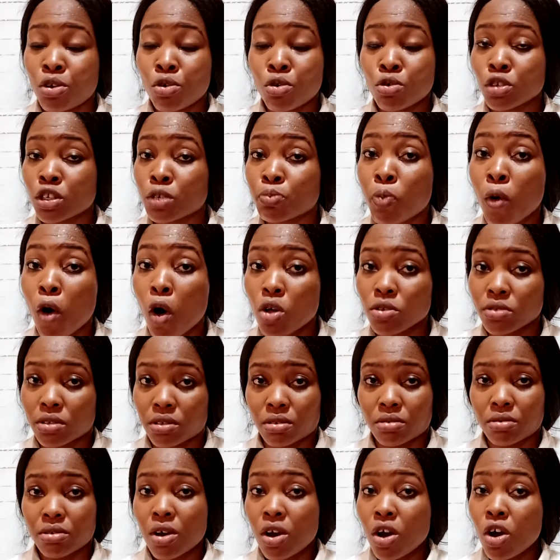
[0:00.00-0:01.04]
spoiled,
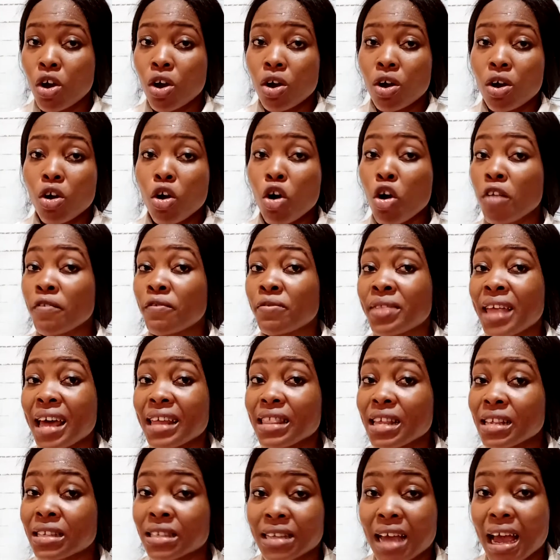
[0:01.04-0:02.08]
or if
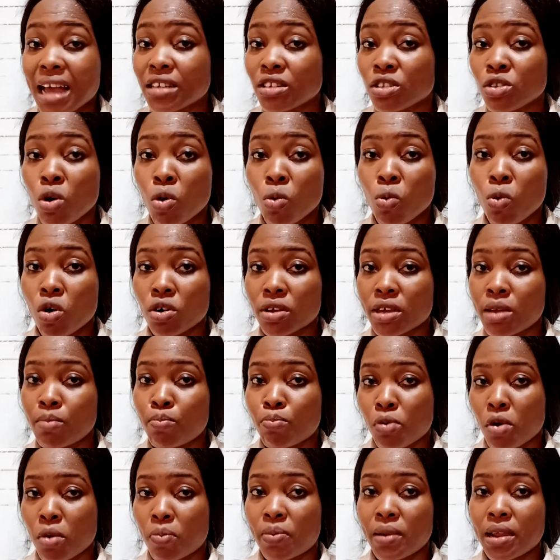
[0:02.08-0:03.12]
daddy's car is not working
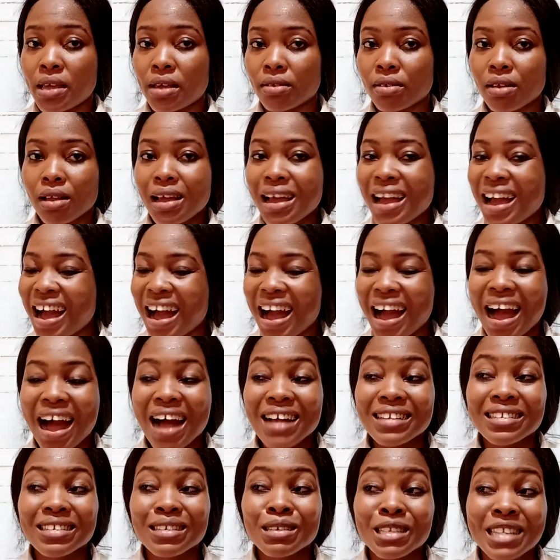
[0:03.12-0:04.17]
properly,
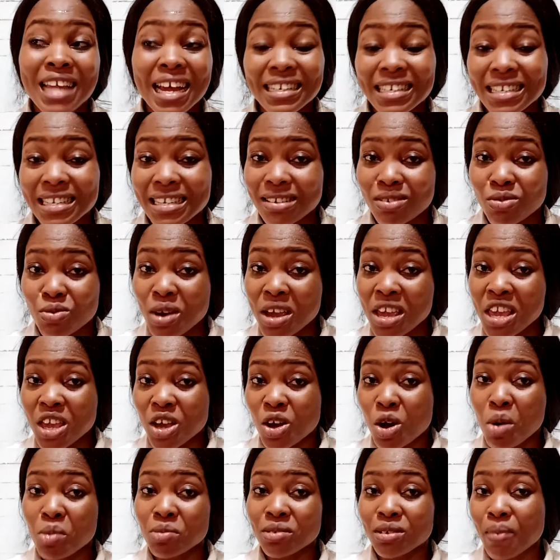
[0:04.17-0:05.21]
ask daddy when he
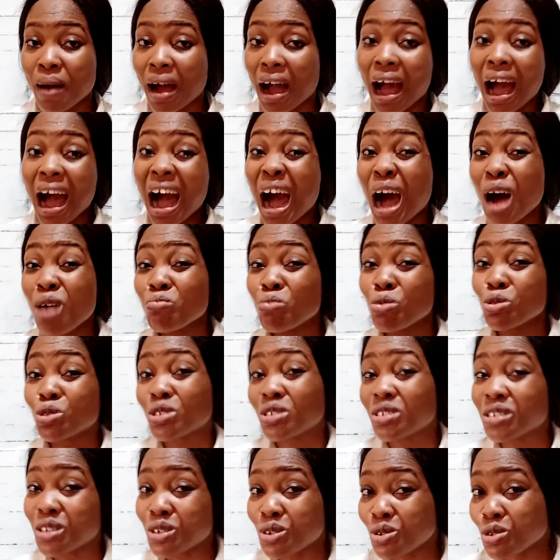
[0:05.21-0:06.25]
comes back, how
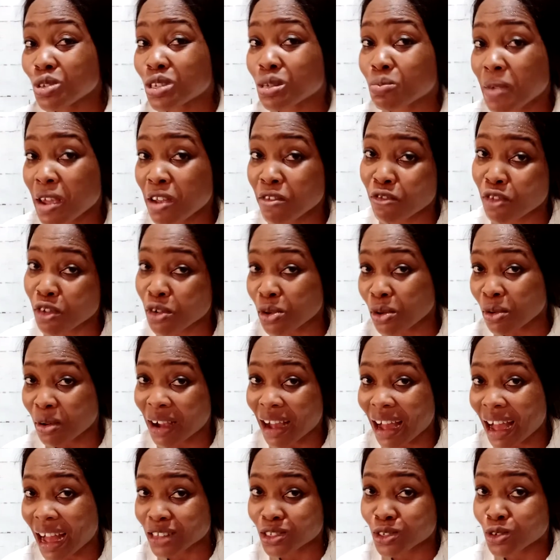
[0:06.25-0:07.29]
much did you spend for your
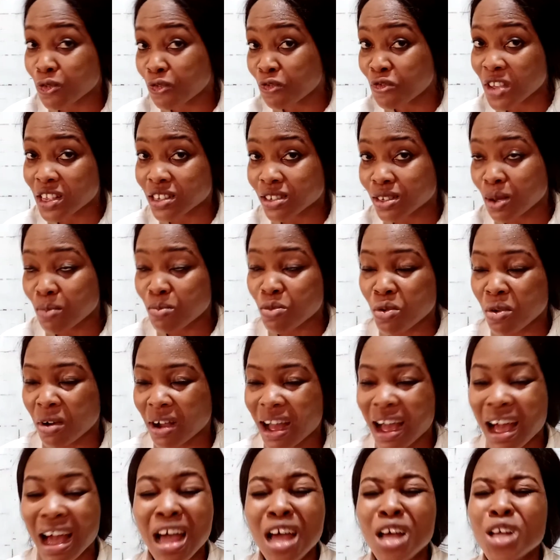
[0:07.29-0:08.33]
car to fix up your
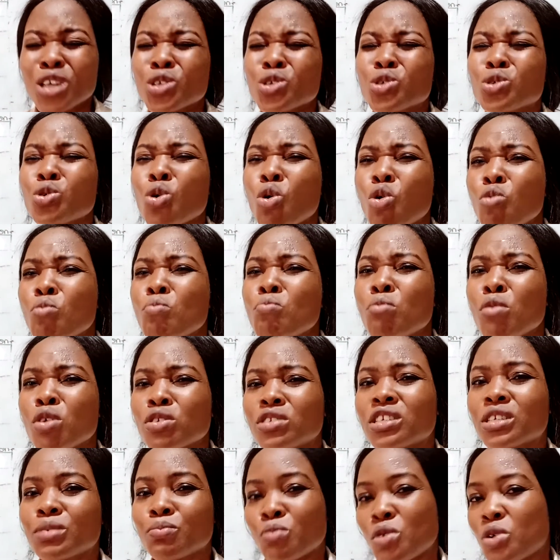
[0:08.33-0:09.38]
car? So
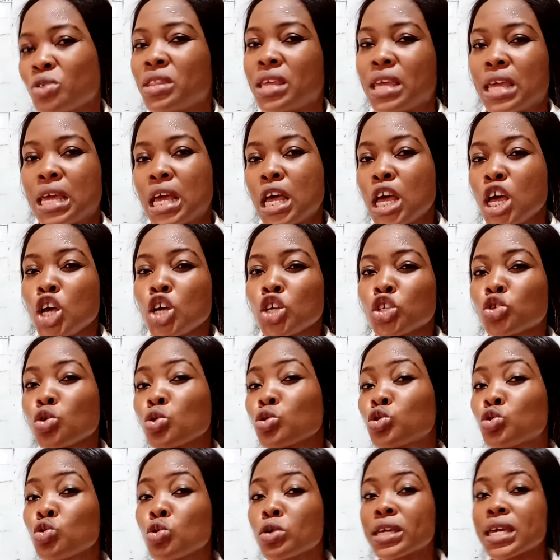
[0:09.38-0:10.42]
much money. So
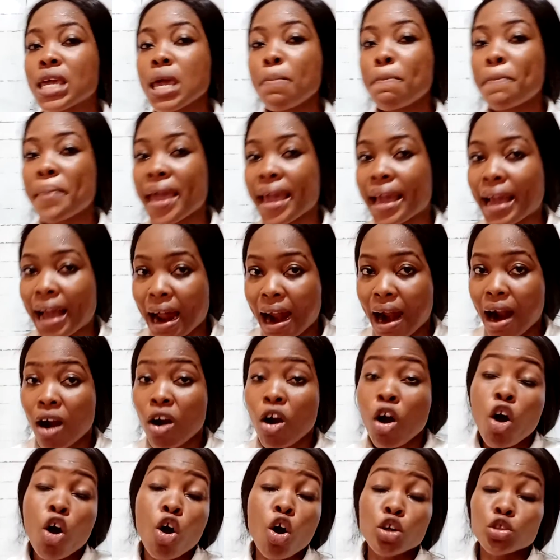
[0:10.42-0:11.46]
to keep a car
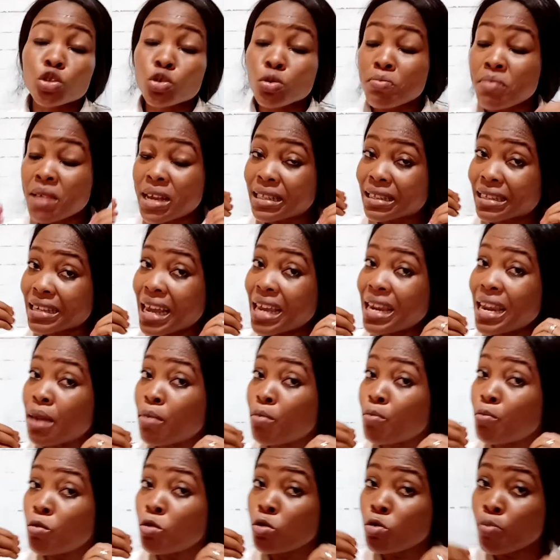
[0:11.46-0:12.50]
or to maintain
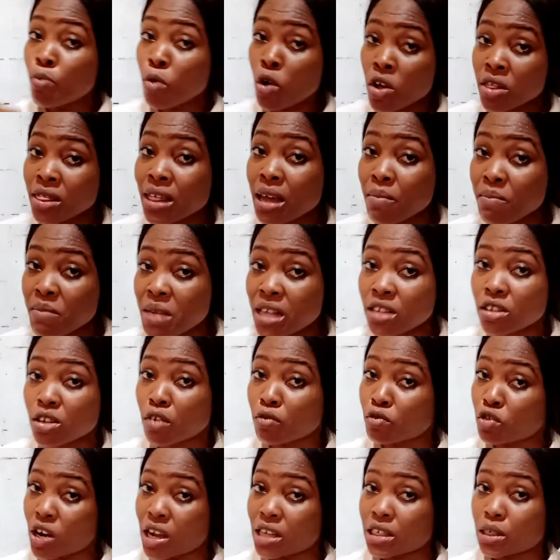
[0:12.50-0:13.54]
a modern means
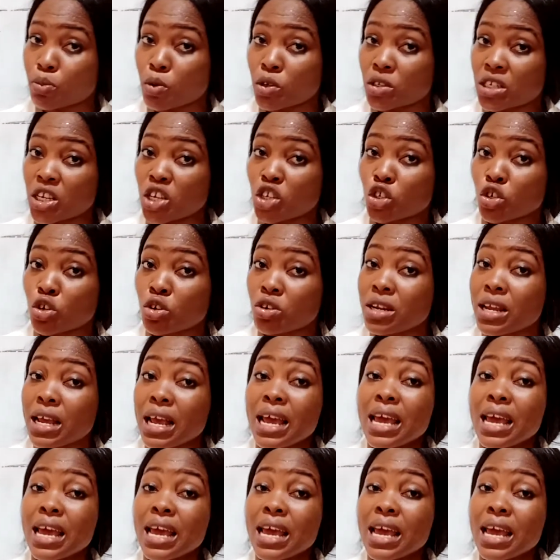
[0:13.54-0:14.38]
of transportation